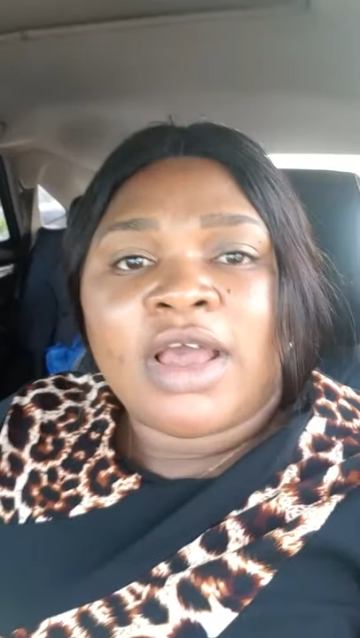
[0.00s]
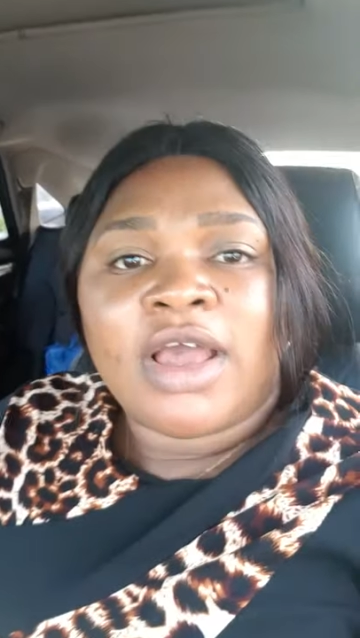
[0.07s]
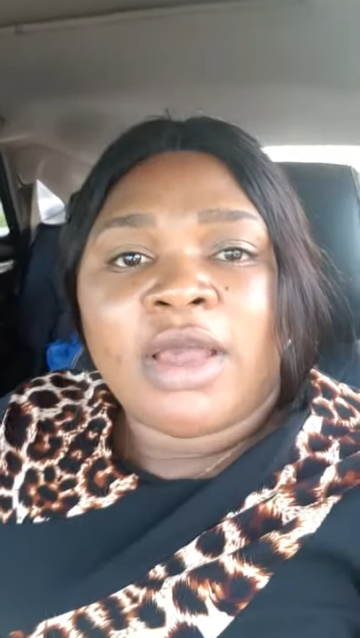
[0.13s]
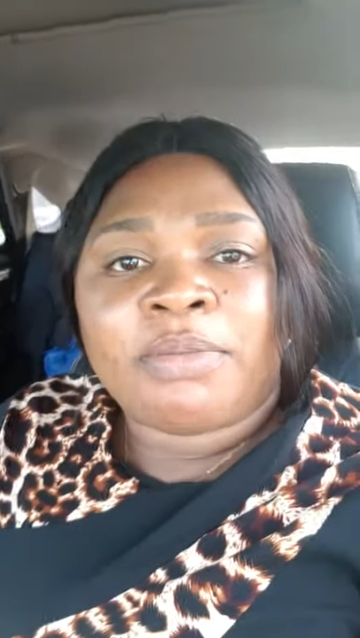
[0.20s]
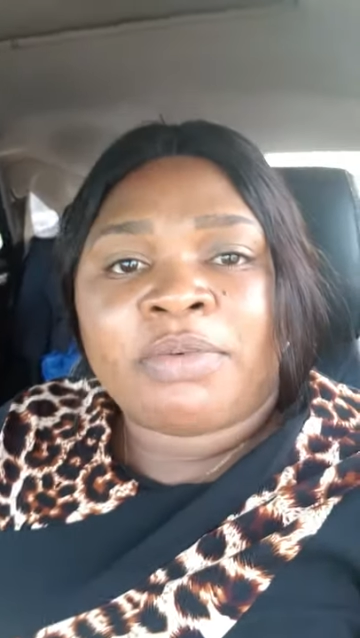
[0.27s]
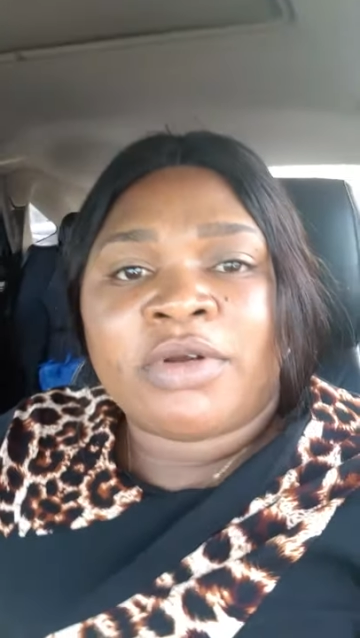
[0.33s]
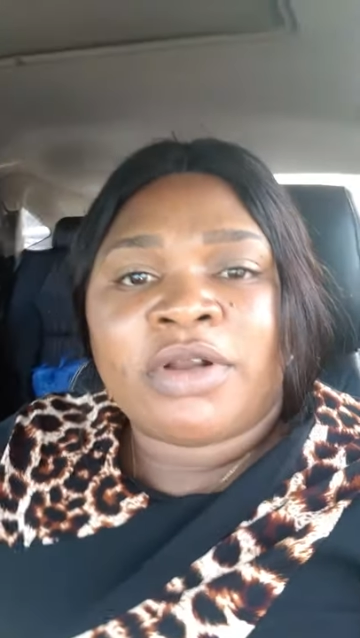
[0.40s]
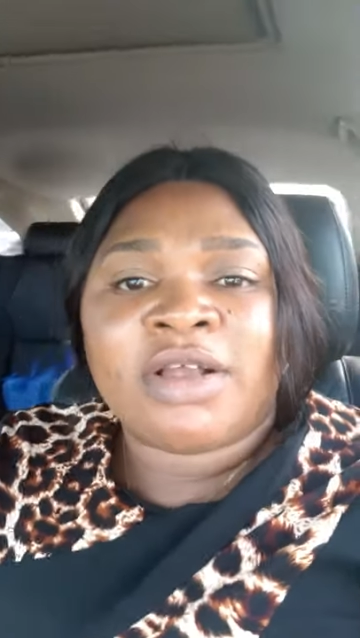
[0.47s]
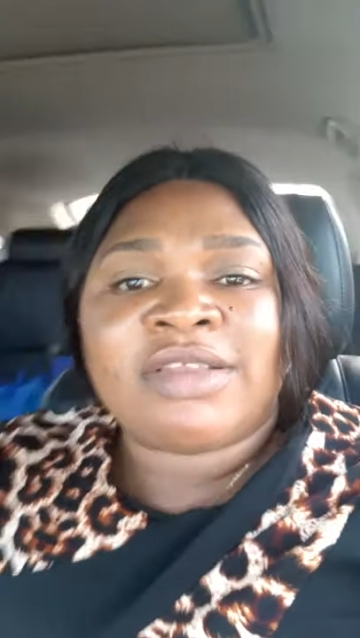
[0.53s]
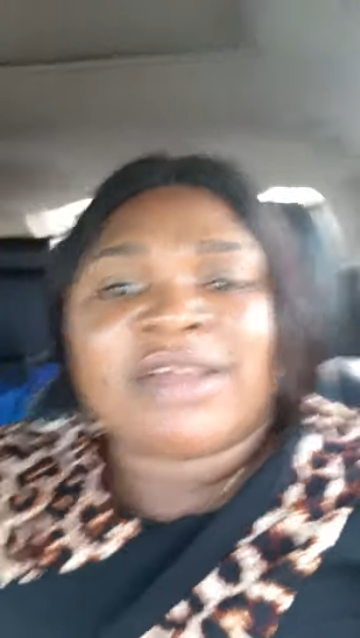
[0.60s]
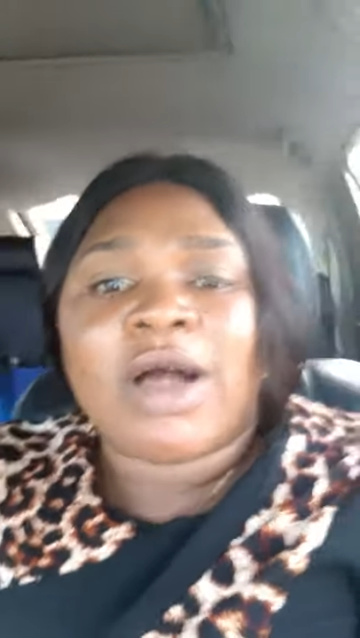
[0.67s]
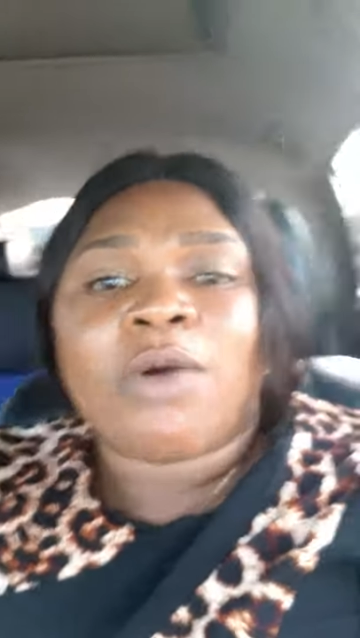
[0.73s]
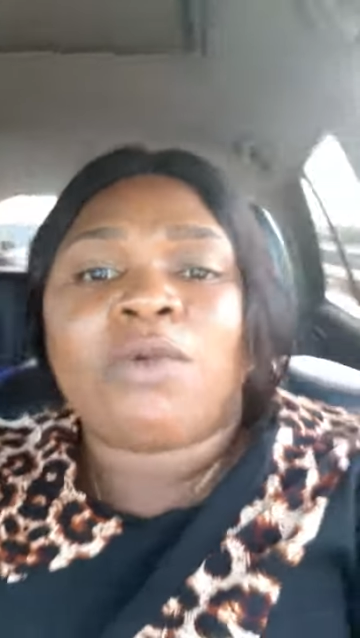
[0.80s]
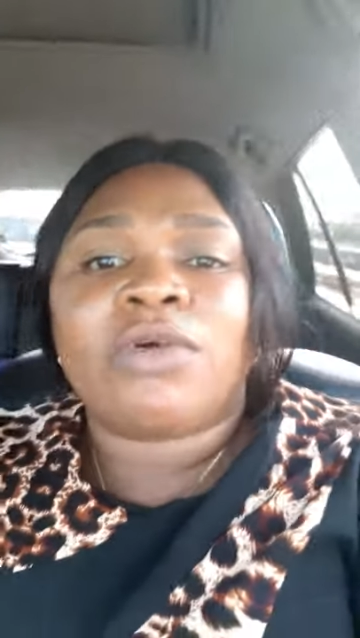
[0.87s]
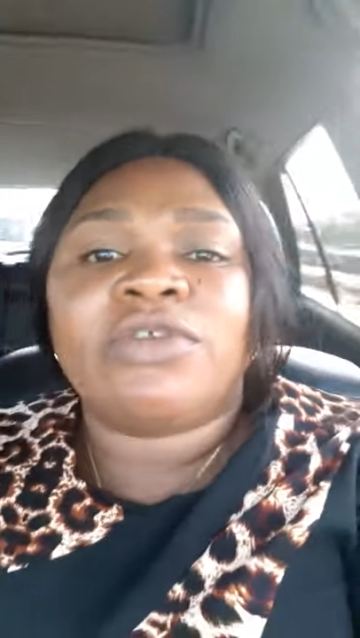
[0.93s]
a product I
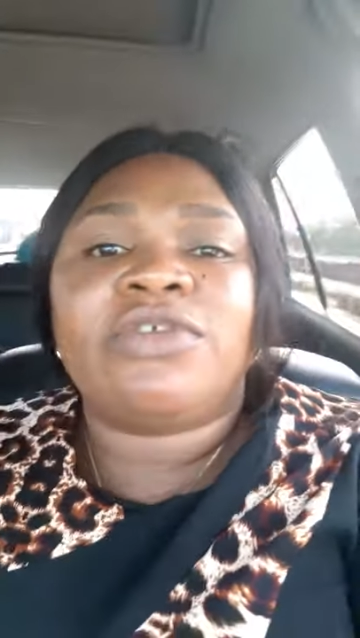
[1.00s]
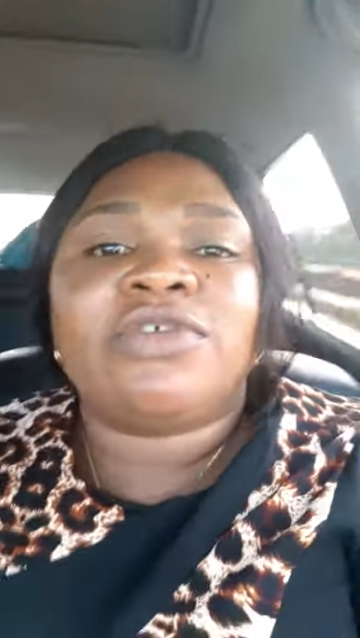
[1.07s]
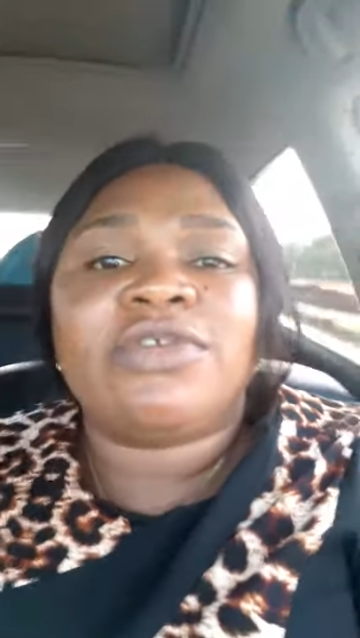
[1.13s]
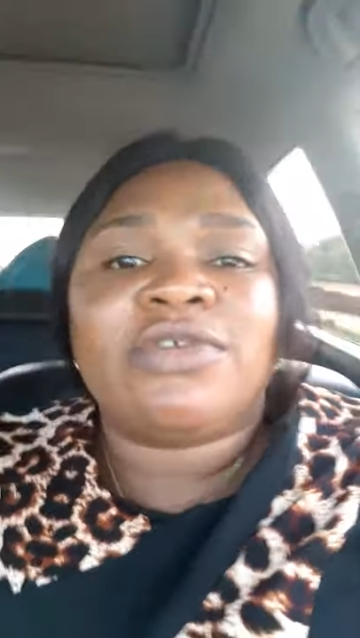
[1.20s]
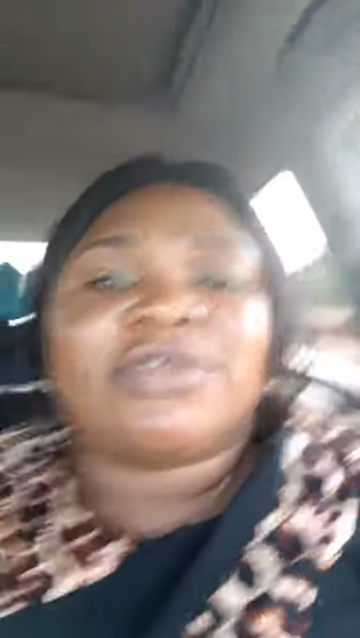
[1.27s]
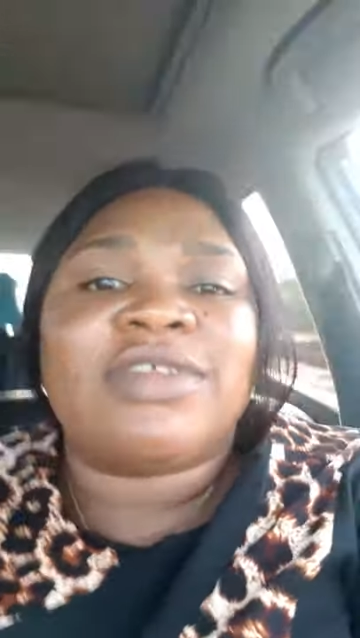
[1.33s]
want you to